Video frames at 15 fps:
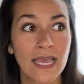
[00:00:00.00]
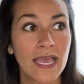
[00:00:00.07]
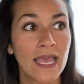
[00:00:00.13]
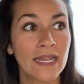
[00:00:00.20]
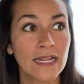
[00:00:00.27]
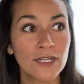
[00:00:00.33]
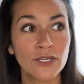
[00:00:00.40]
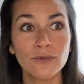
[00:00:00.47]

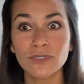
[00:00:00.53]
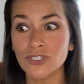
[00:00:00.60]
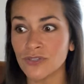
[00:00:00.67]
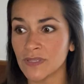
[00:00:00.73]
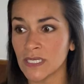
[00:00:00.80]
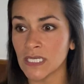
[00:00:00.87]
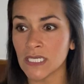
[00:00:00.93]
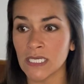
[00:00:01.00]
And I know what you're
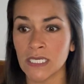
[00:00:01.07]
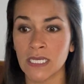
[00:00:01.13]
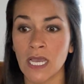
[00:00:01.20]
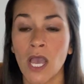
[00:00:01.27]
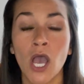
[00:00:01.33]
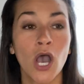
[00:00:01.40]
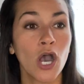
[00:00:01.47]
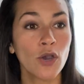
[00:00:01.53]
thinking.
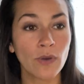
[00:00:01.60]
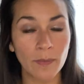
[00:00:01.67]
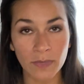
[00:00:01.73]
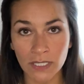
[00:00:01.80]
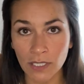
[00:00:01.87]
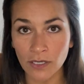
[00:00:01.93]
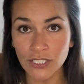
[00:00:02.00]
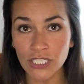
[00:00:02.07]
Oh, I'm going
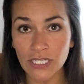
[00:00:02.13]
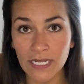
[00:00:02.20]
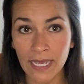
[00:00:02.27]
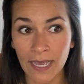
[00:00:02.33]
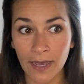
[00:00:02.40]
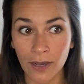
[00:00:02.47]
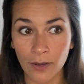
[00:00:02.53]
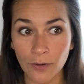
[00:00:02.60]
to launch it
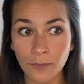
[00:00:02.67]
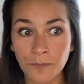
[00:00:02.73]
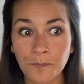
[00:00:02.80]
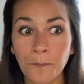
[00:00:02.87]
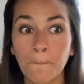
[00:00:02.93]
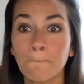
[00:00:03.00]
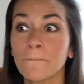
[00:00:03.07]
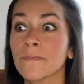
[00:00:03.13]
now,
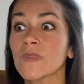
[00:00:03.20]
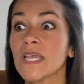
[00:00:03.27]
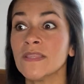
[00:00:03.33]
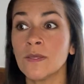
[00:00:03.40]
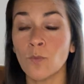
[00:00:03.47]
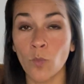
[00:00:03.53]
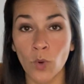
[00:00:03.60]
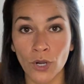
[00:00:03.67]
and
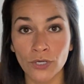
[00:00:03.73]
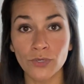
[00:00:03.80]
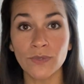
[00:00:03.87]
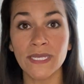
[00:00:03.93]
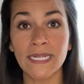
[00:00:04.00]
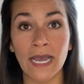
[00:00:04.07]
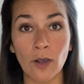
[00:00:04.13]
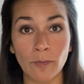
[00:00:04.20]
then word will
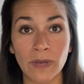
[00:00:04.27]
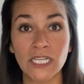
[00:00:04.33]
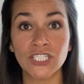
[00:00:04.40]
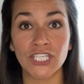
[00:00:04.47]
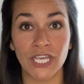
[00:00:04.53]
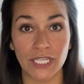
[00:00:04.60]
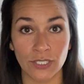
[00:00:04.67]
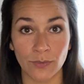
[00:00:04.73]
get out by
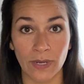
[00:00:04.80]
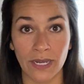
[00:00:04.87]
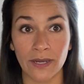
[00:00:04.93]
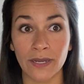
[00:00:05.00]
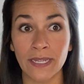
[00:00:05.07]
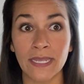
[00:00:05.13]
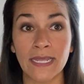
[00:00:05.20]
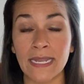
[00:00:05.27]

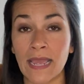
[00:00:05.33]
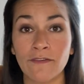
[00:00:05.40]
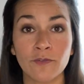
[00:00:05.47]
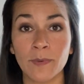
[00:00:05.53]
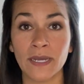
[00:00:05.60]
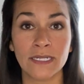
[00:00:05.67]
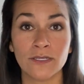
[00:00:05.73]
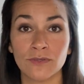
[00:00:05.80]
January, and everybody